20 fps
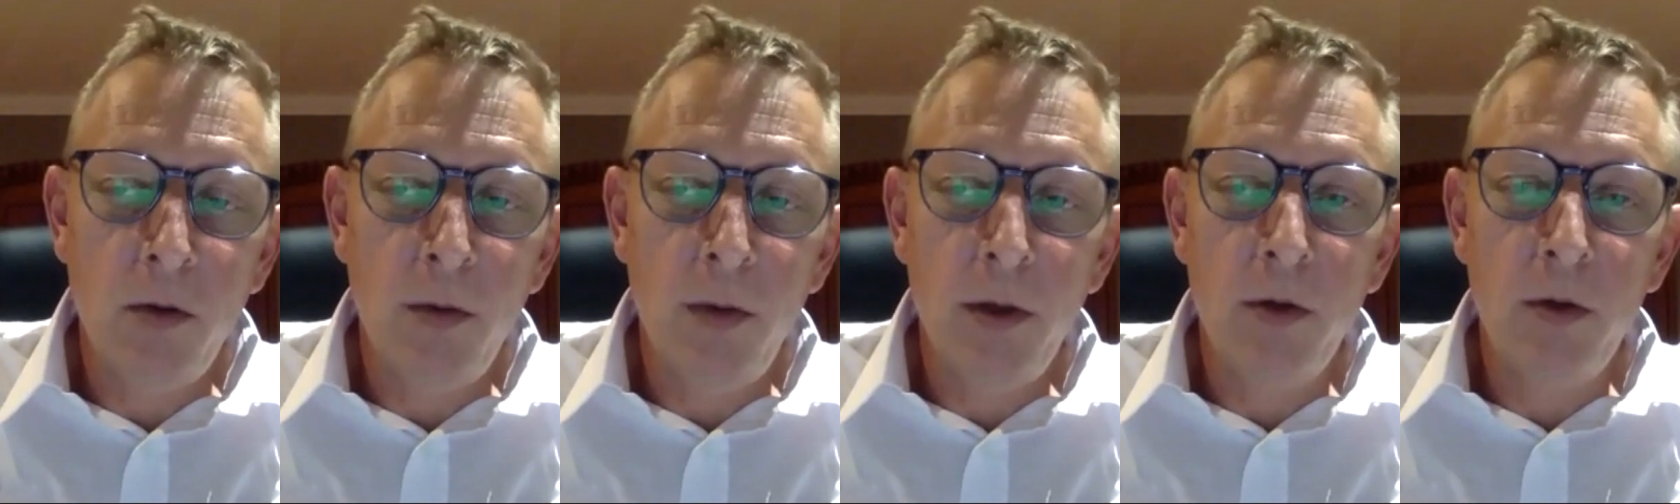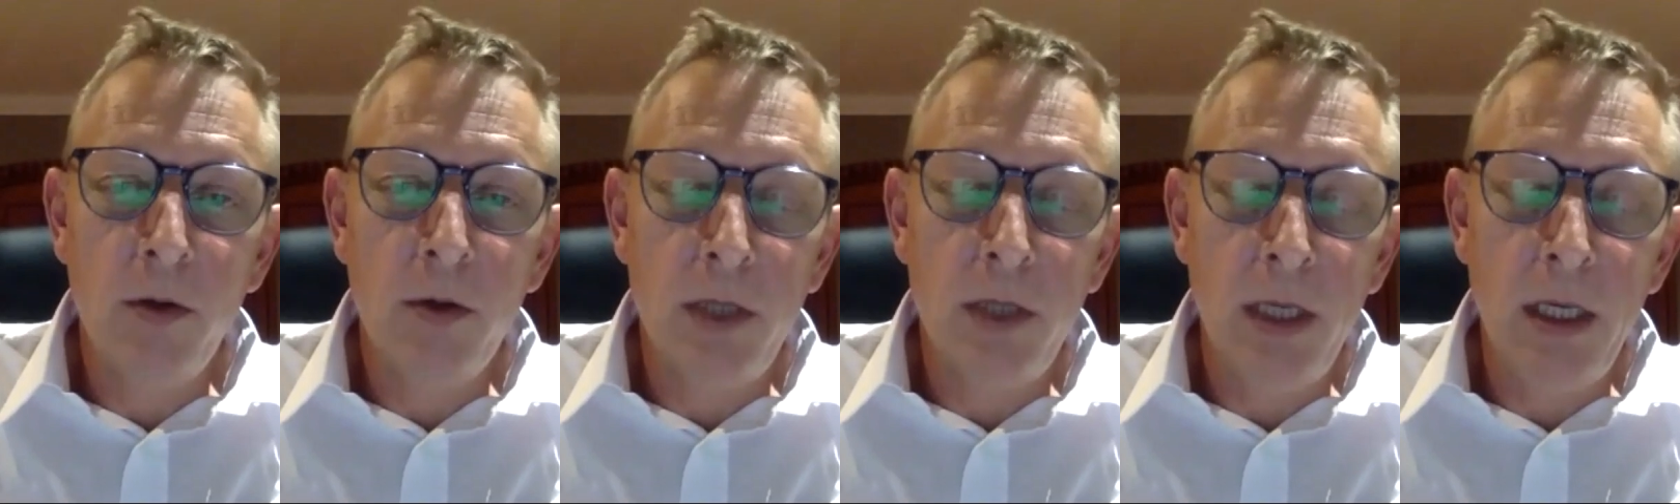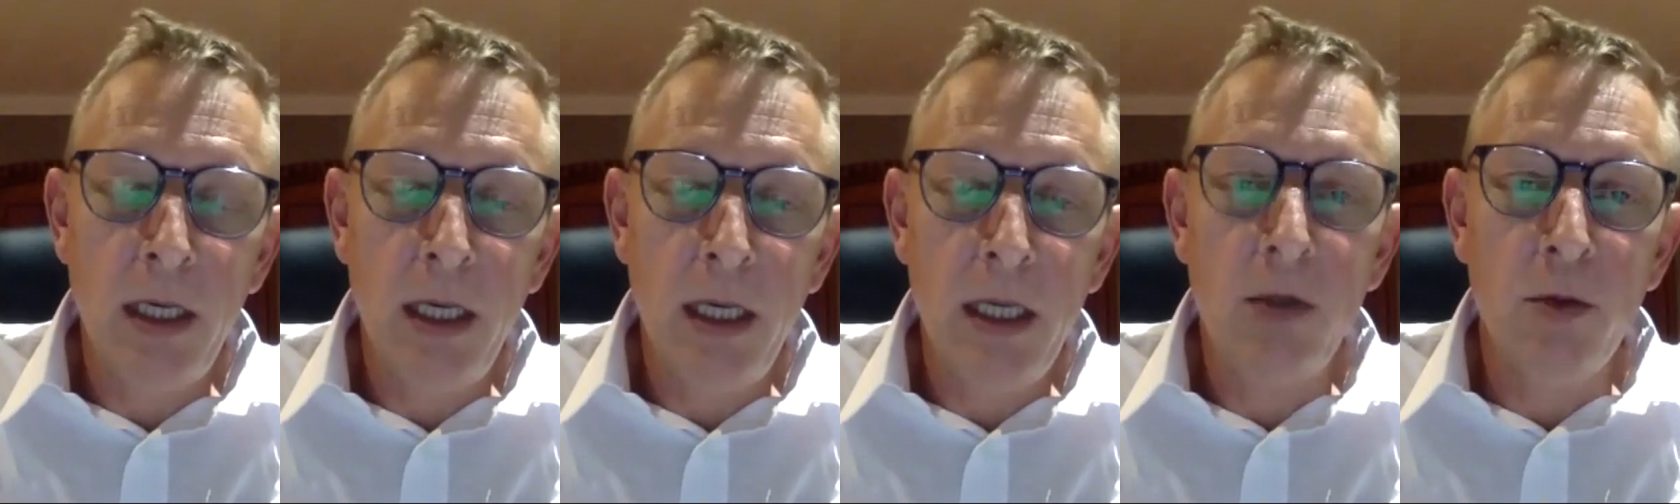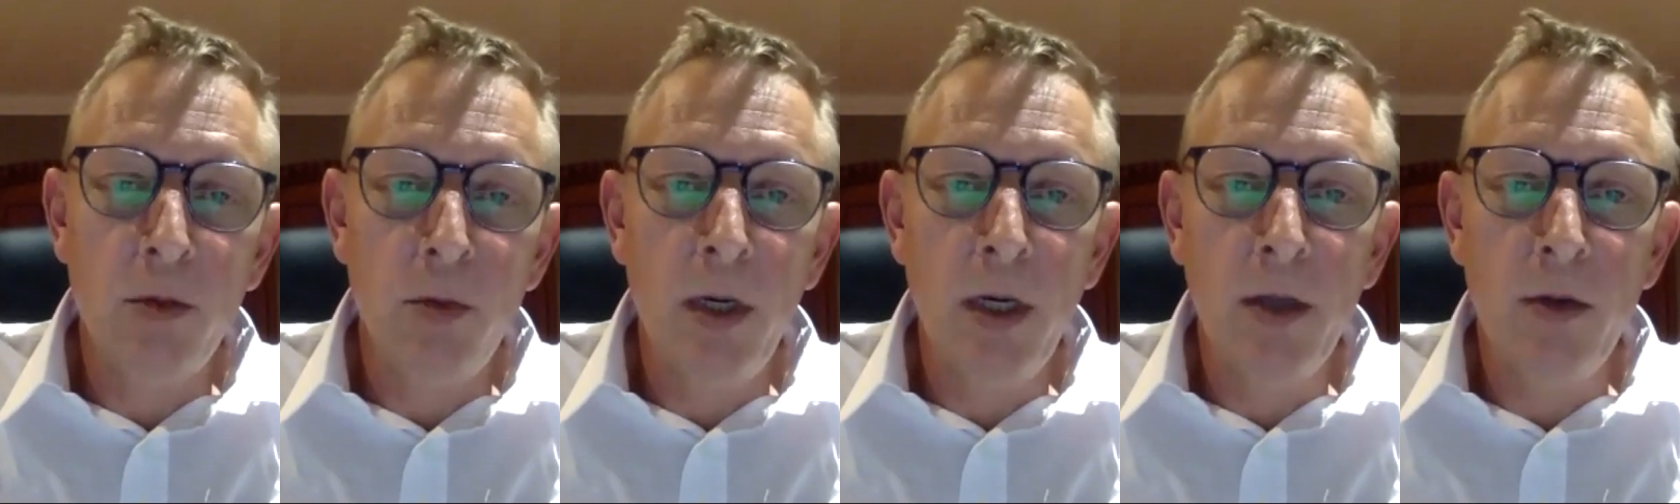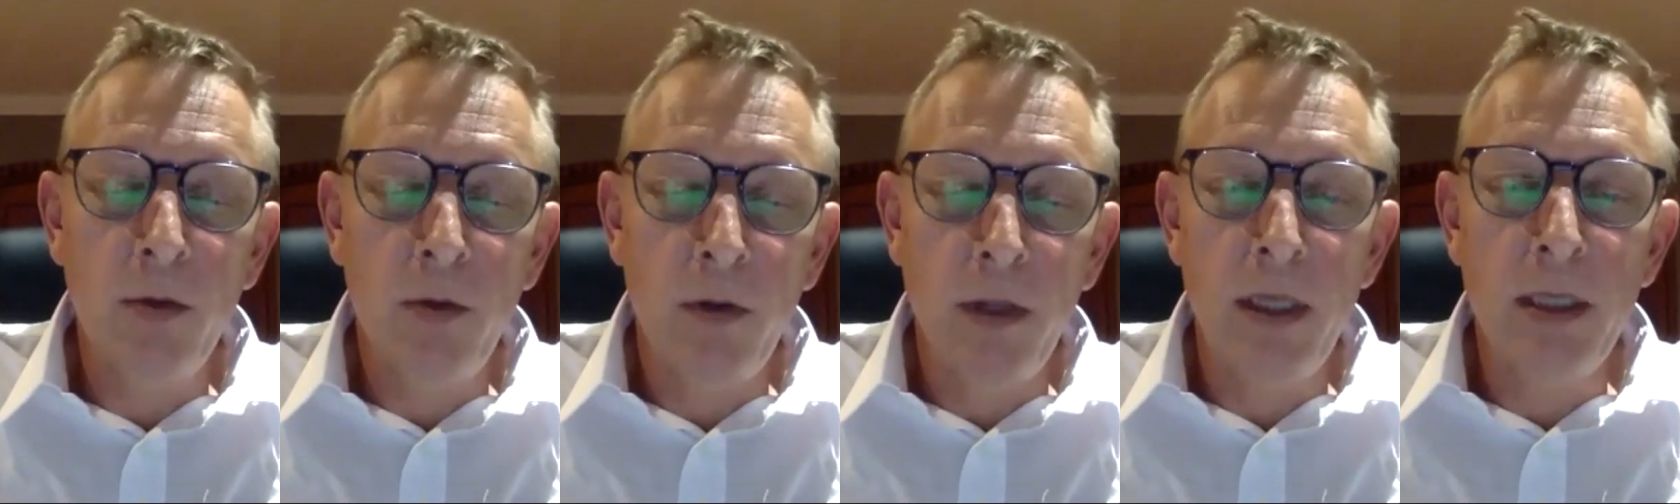because he's
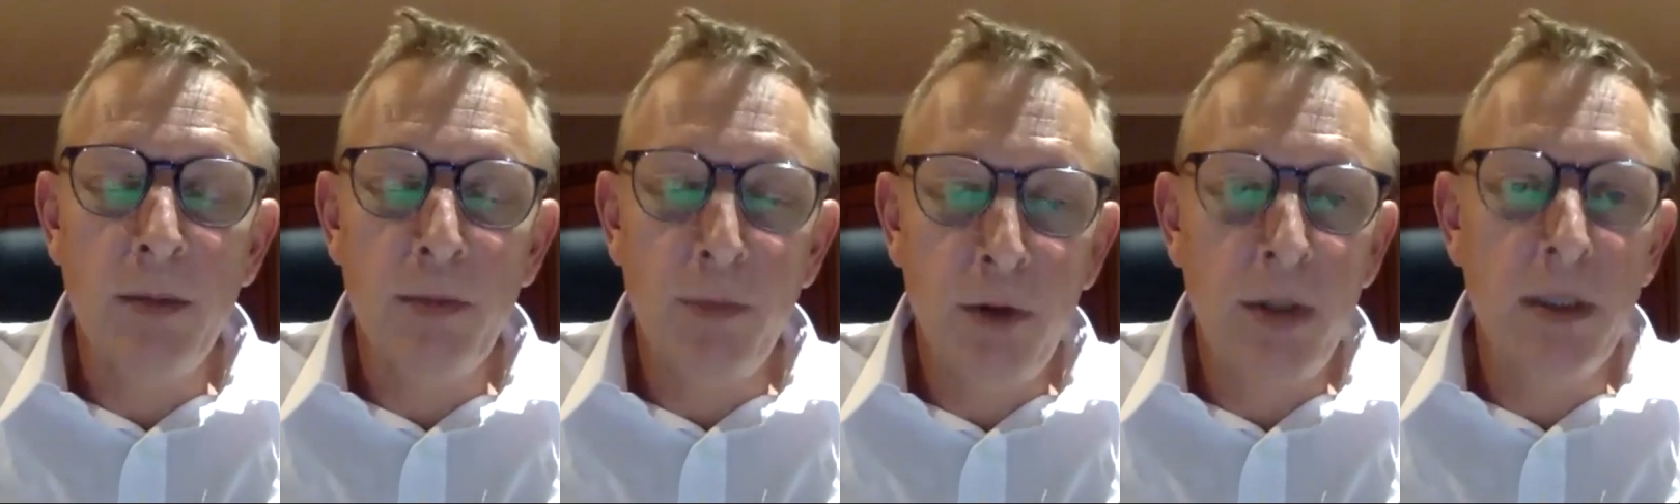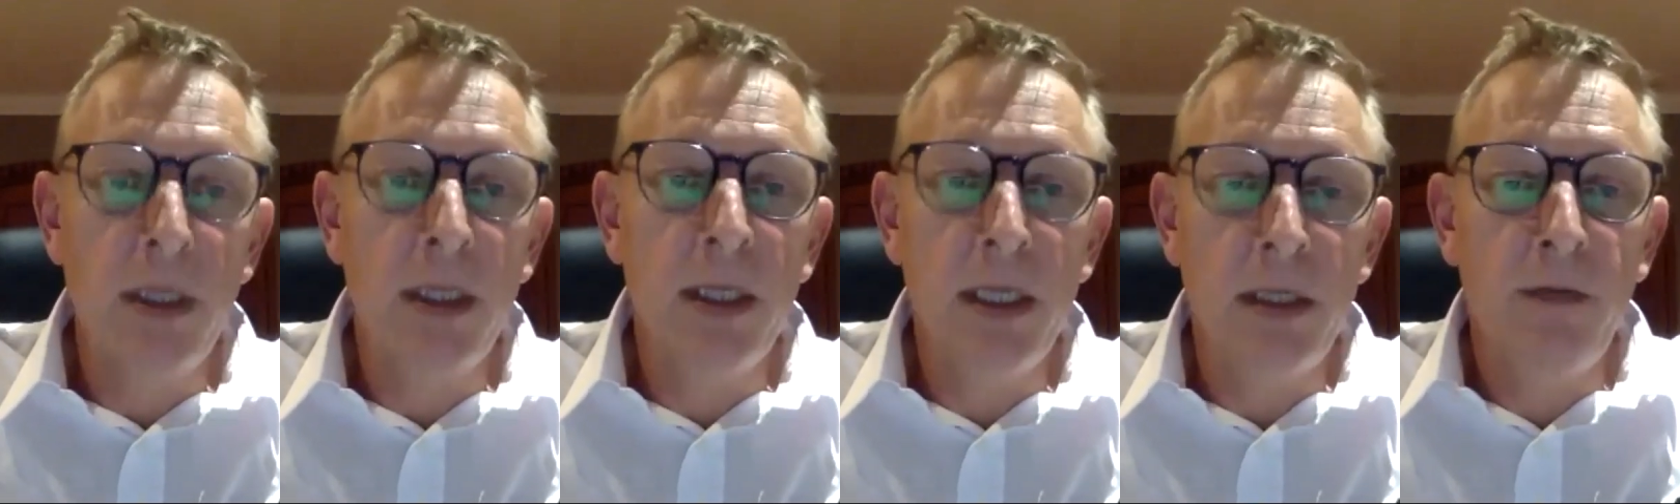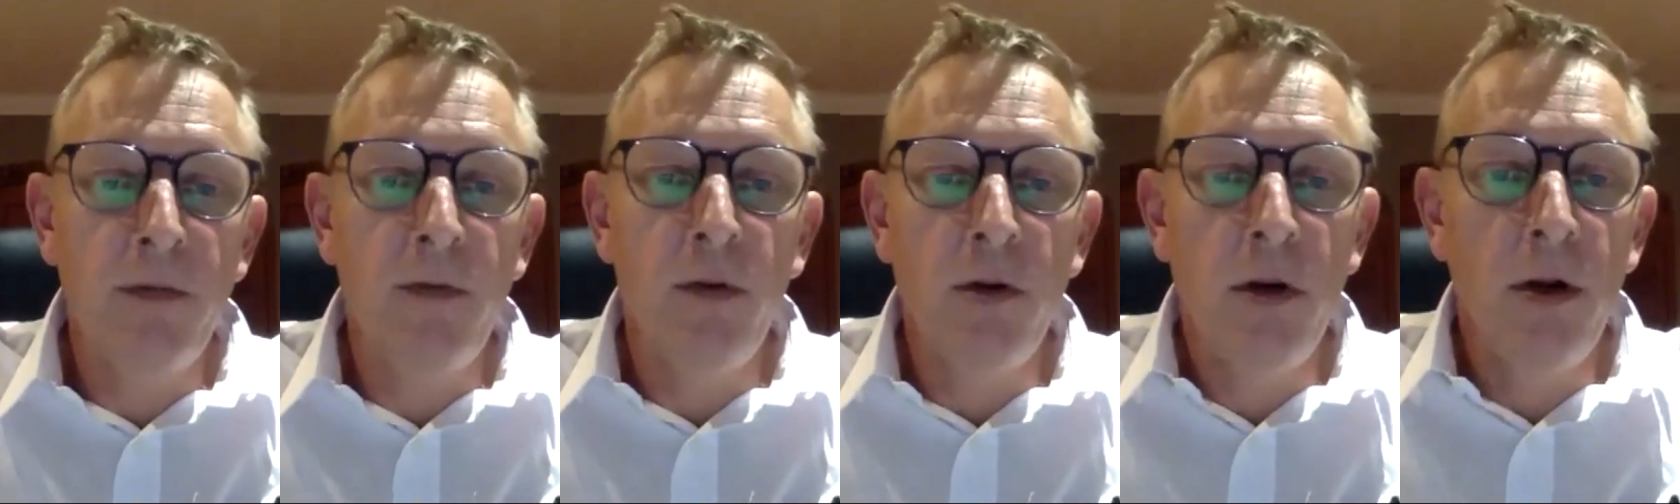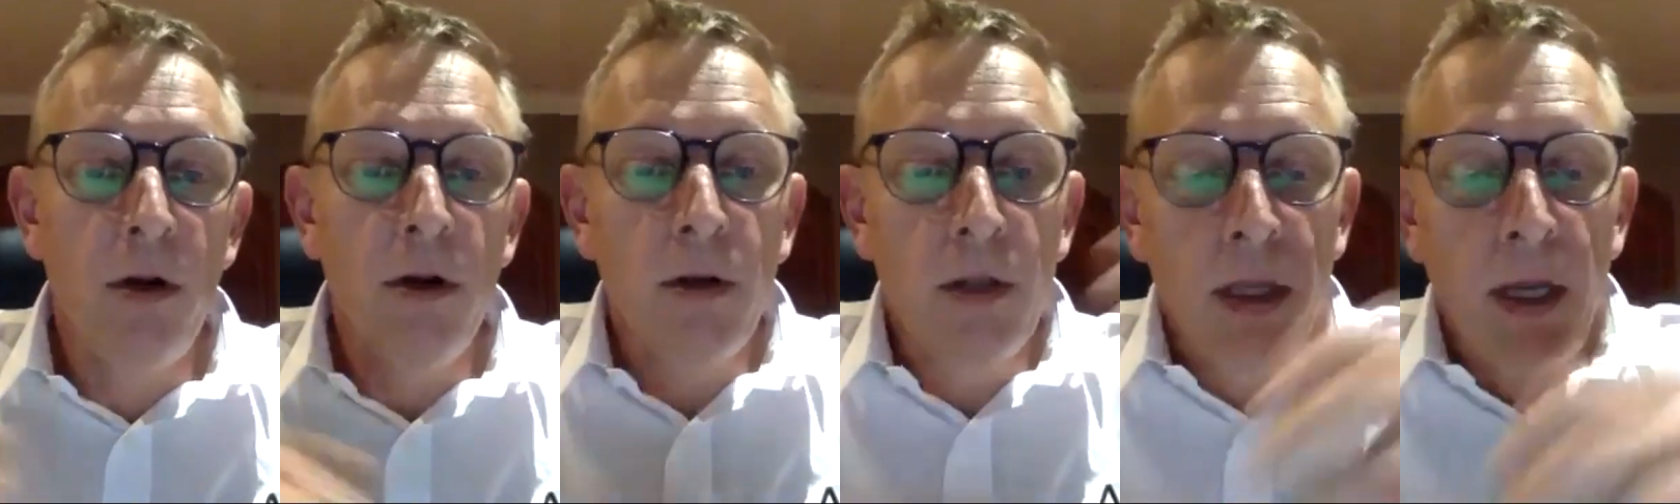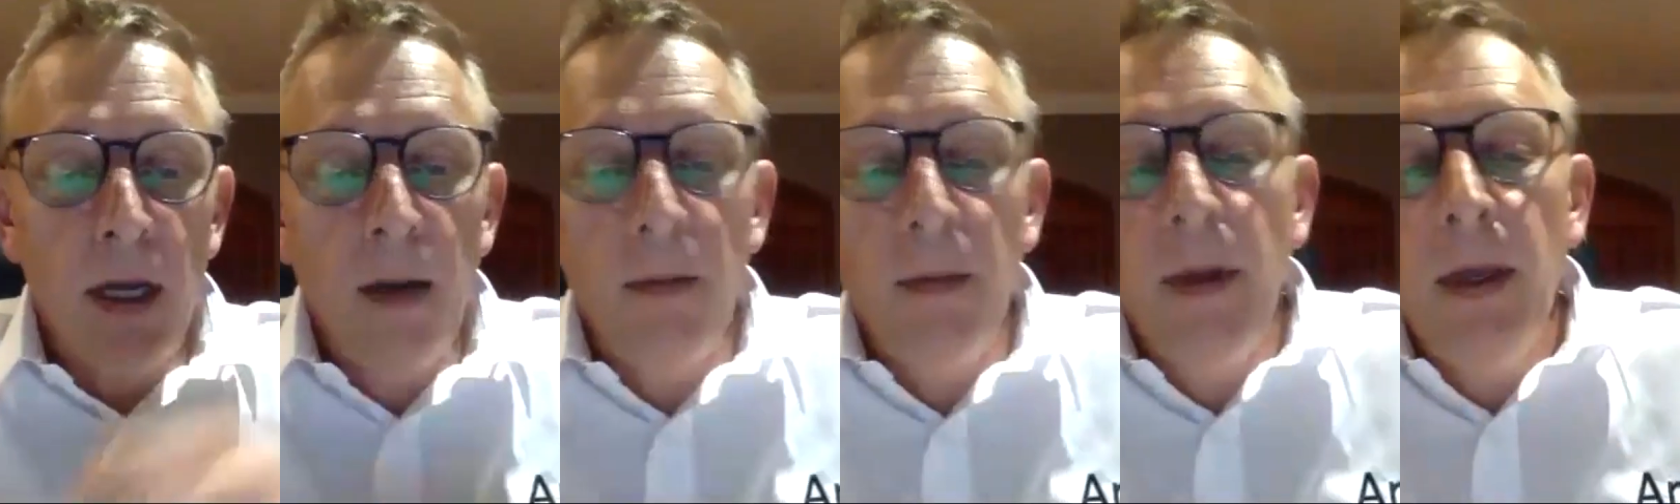worked with this prosthetist for a long
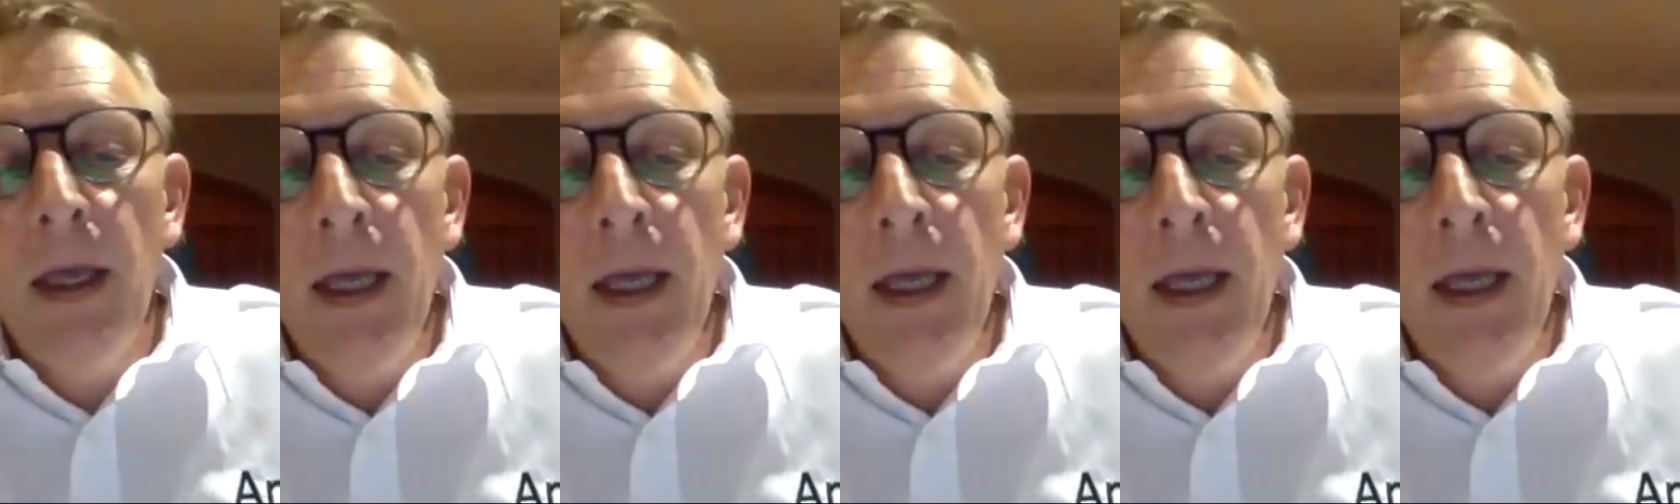time.